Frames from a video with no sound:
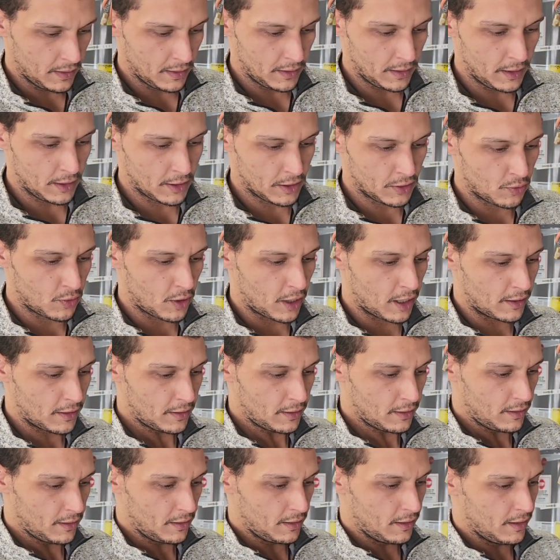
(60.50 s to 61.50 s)
This
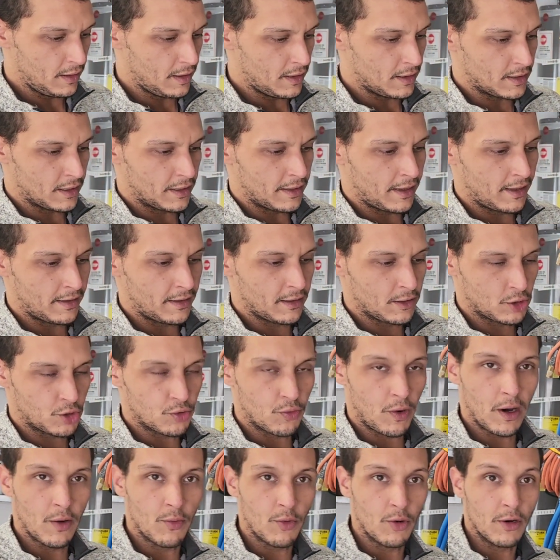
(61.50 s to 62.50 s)
one is another
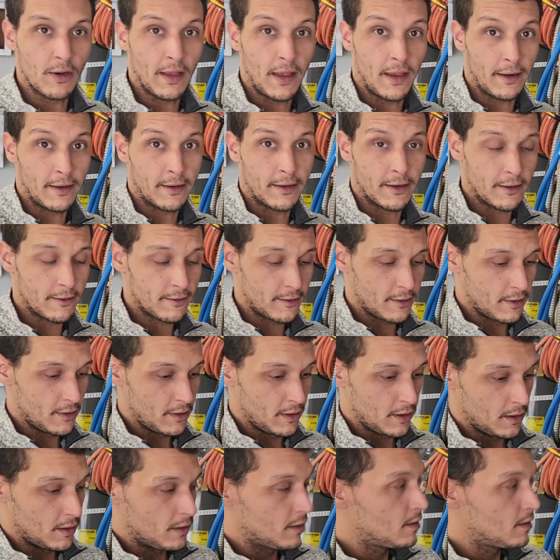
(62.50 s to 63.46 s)
drywall anchor.